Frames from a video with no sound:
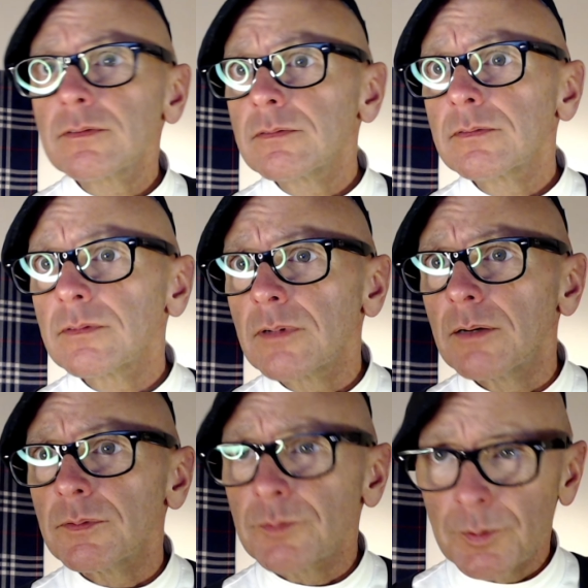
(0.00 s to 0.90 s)

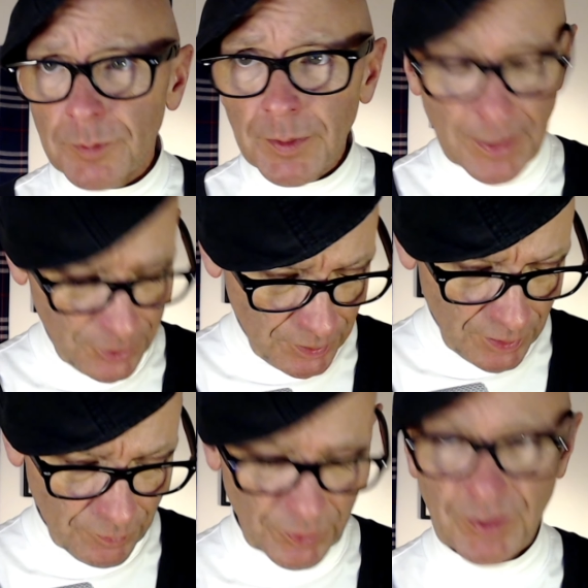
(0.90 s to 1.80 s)
I'm
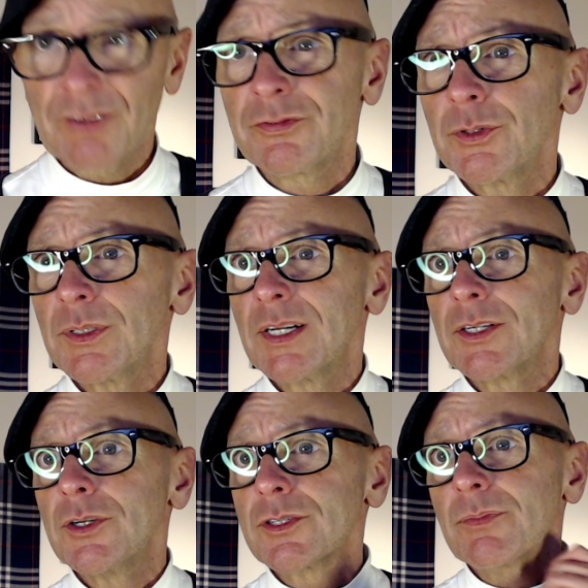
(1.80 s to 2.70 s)
imagining we got four
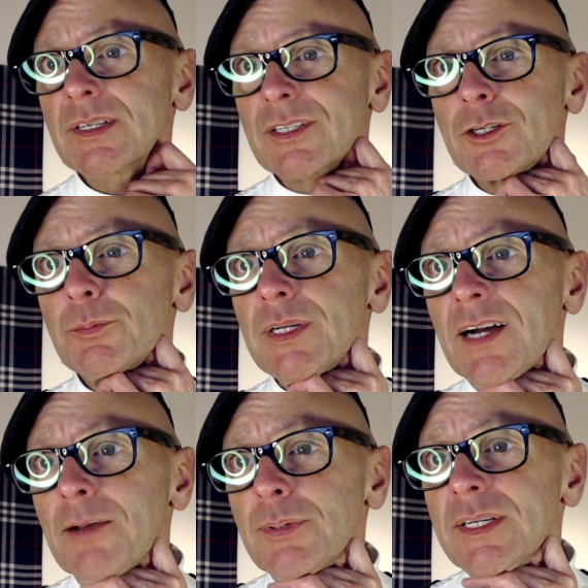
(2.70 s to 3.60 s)
letters. I guess it could be
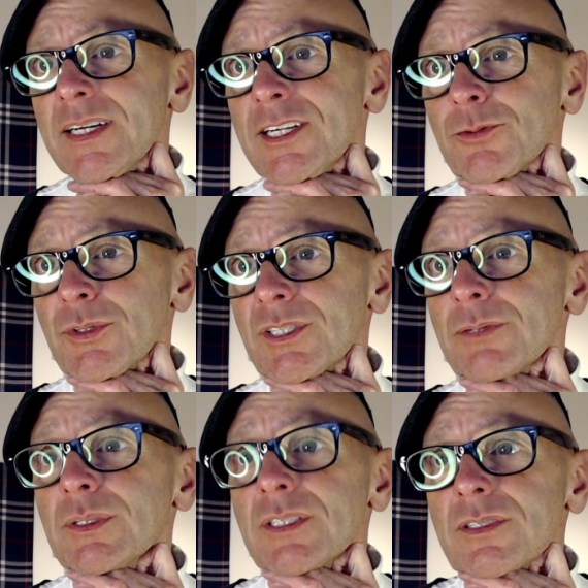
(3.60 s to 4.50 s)
IPAs. We'll see
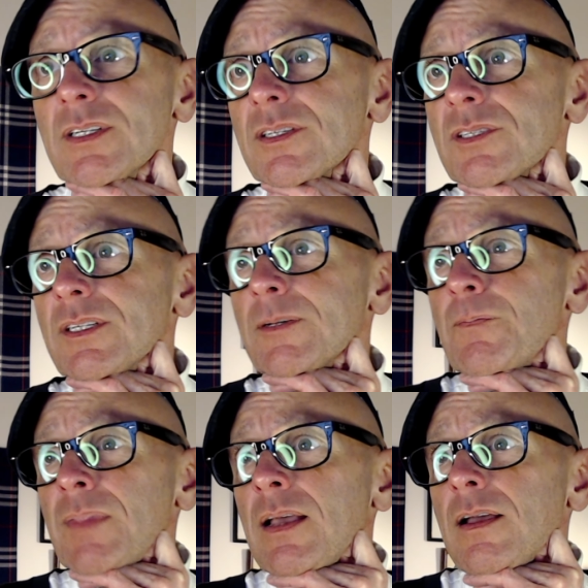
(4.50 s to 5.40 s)
what this does here.
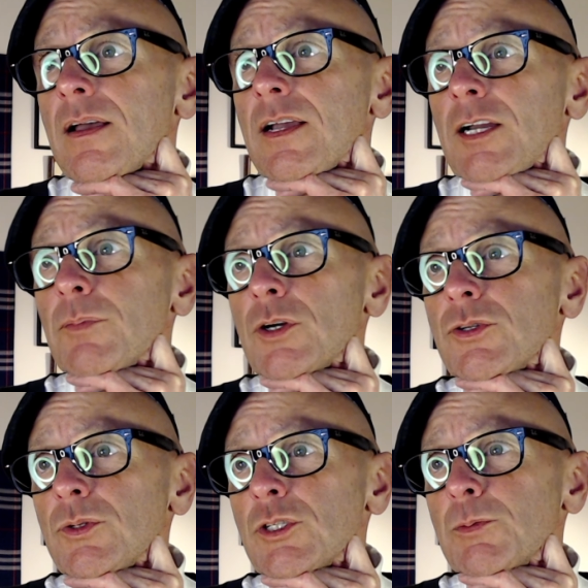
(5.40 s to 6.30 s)

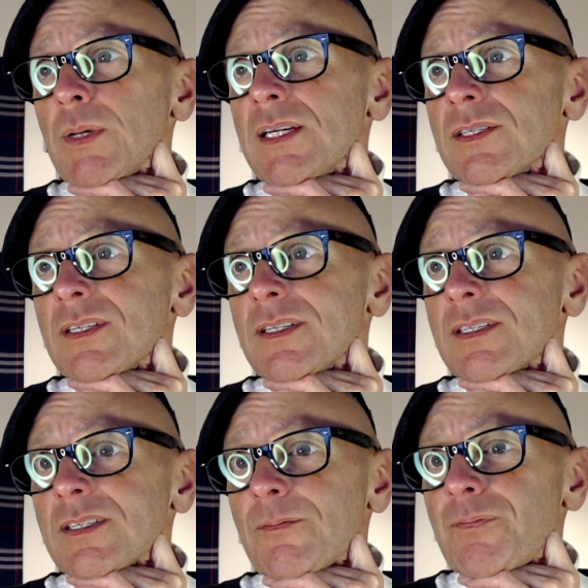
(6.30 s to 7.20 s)
Commercial
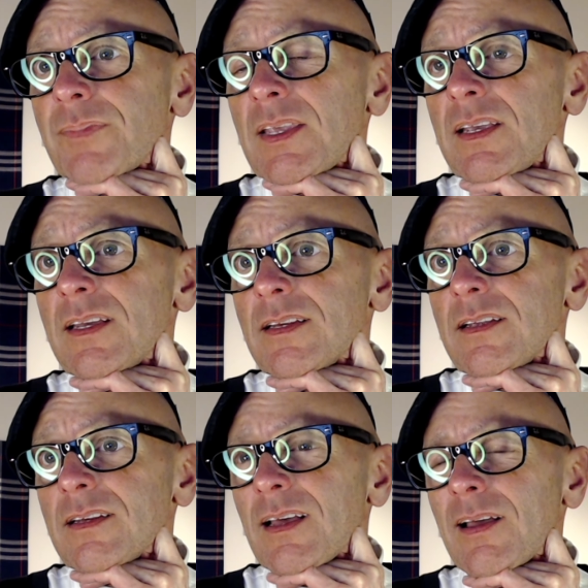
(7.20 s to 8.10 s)
spaces in
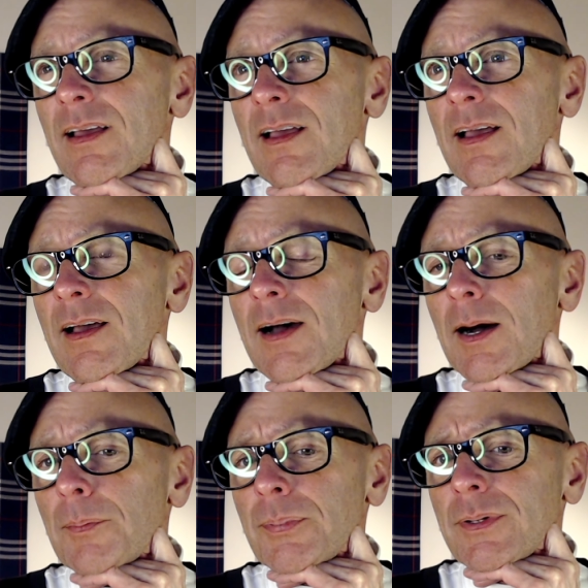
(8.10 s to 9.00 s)
an
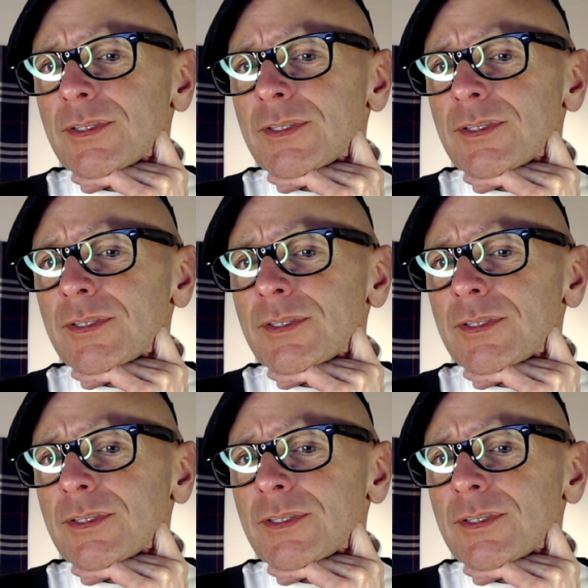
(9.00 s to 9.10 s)
app.